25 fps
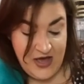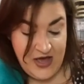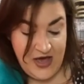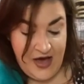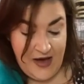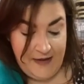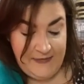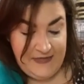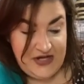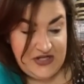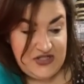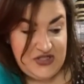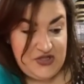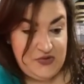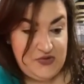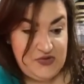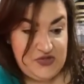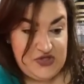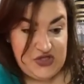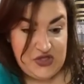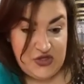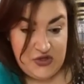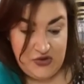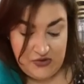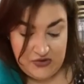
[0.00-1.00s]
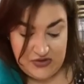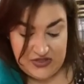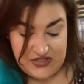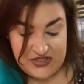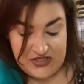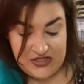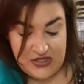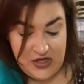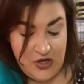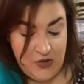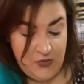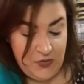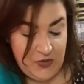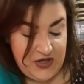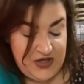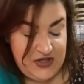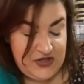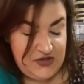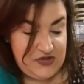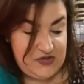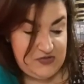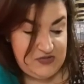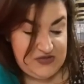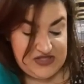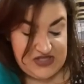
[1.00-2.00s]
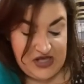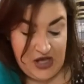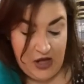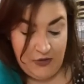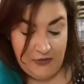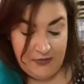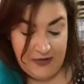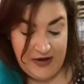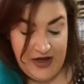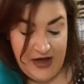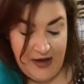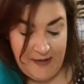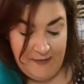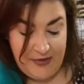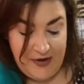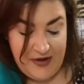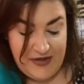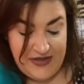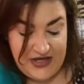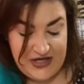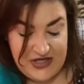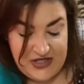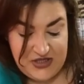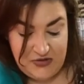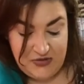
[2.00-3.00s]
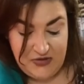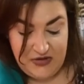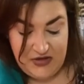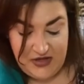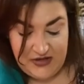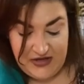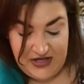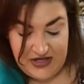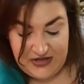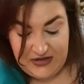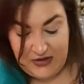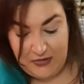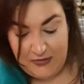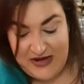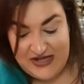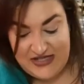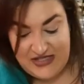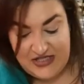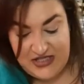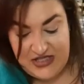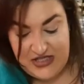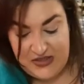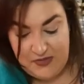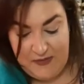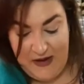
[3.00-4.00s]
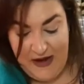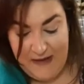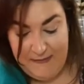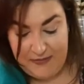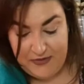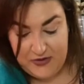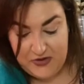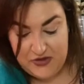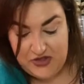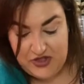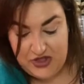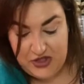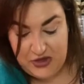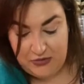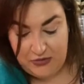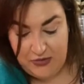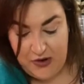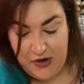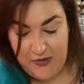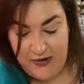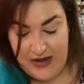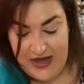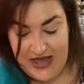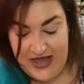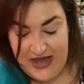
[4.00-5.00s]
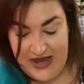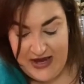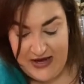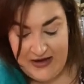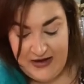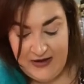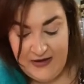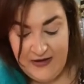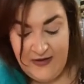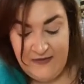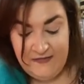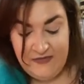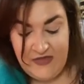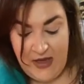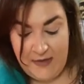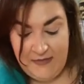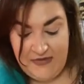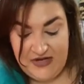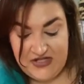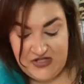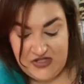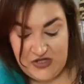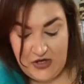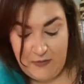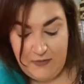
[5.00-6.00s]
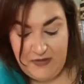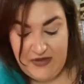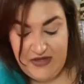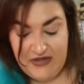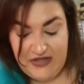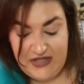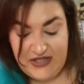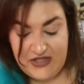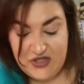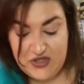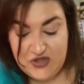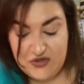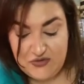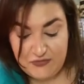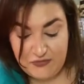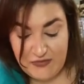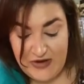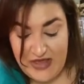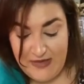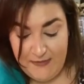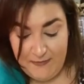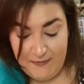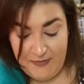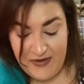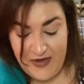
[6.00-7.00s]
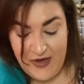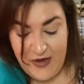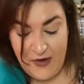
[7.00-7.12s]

I'm gonna do zooks. We're gonna do some celery. I'm probably gonna do like the rest of these peppers to throw in. I'm gonna start peeling shrimp.